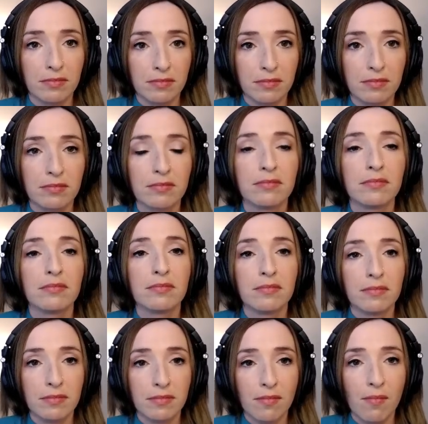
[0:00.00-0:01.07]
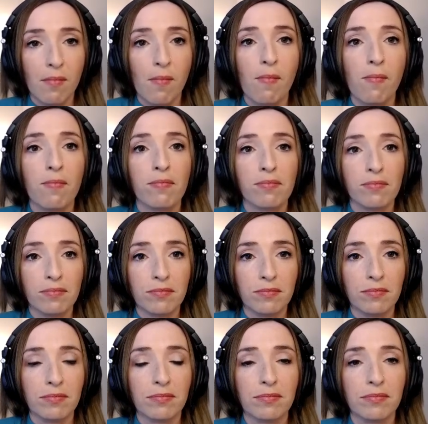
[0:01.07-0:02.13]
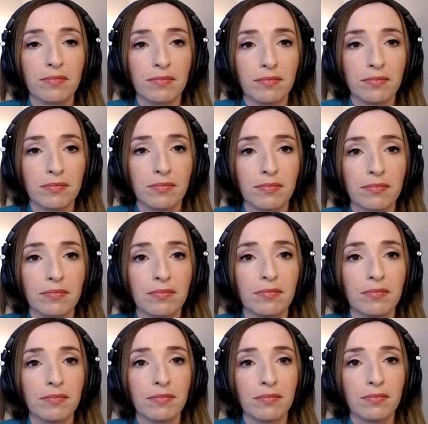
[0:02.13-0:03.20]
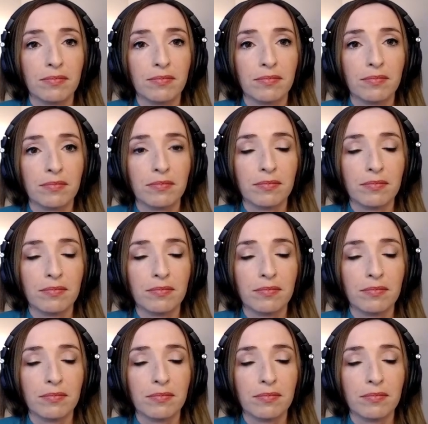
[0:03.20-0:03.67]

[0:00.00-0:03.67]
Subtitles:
The person shown says nothing.